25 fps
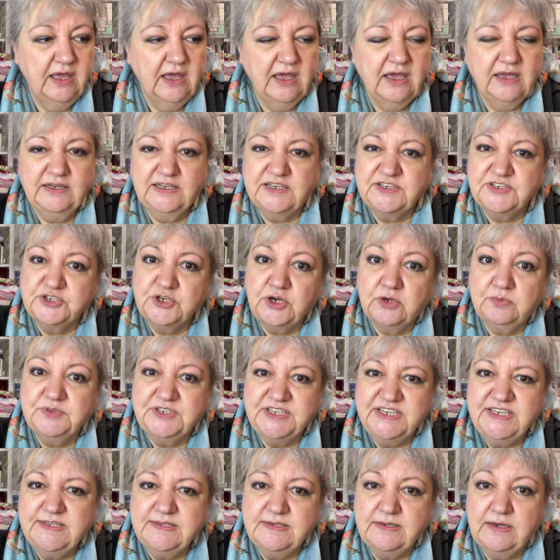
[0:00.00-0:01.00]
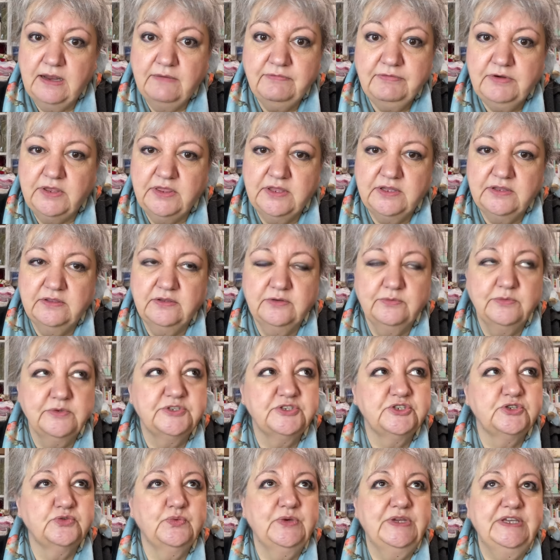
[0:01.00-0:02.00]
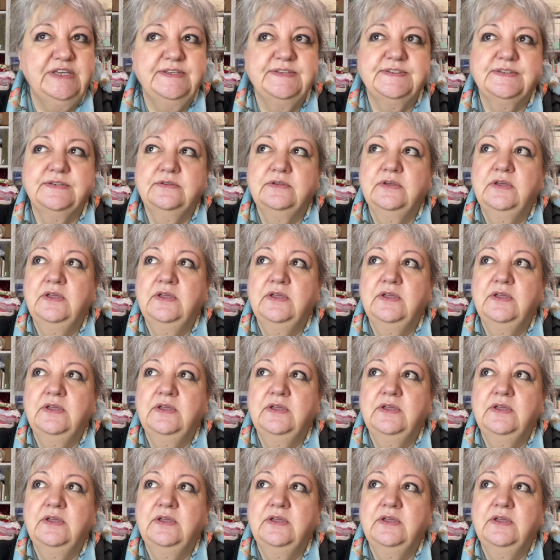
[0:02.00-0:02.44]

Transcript: and I stopped eating everything that was sweet,